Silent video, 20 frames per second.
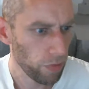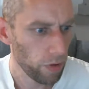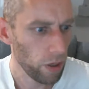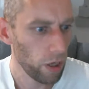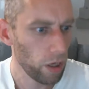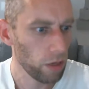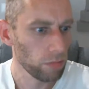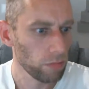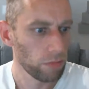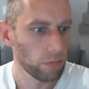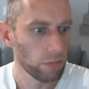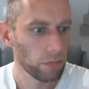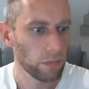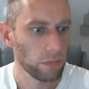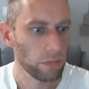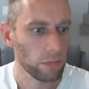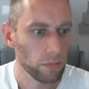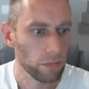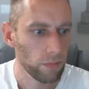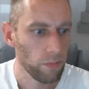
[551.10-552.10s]
Oh,
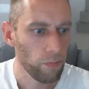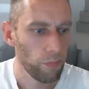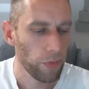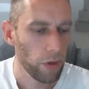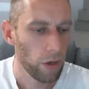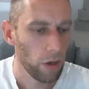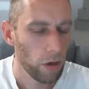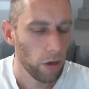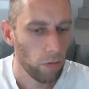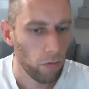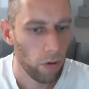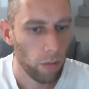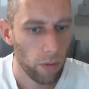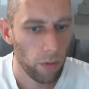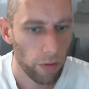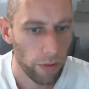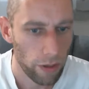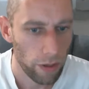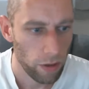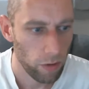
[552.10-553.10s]
one
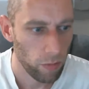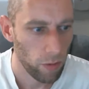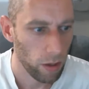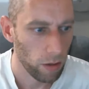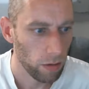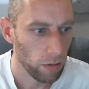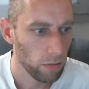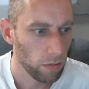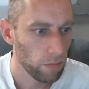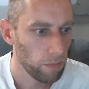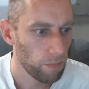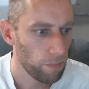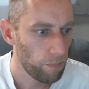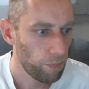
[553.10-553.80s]
more thing as well.